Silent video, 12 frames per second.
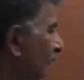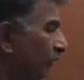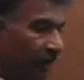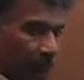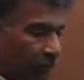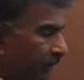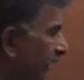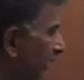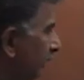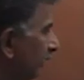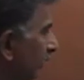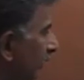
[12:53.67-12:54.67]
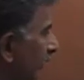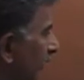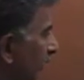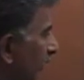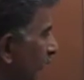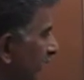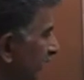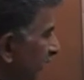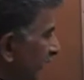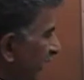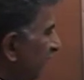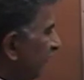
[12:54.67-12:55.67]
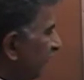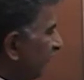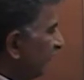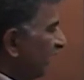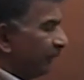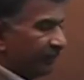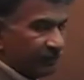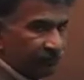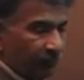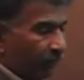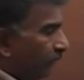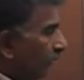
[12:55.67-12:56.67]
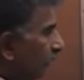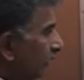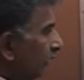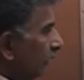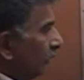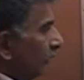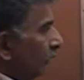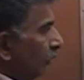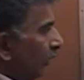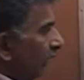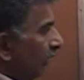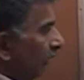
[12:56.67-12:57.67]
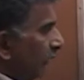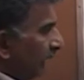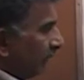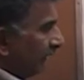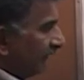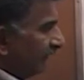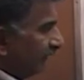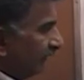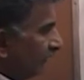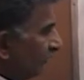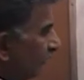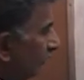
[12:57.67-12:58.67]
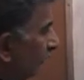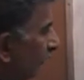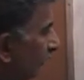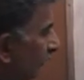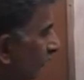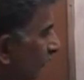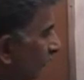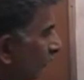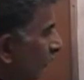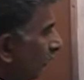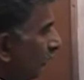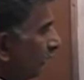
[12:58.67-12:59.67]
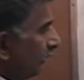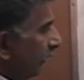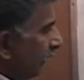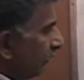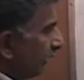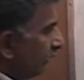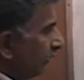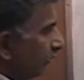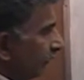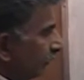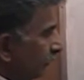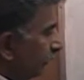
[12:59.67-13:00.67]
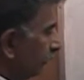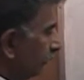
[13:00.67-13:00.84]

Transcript: So one more time. 20 divided by 5 is 4. 12 divided by 6 is 2. 4 divided by 2 is 2.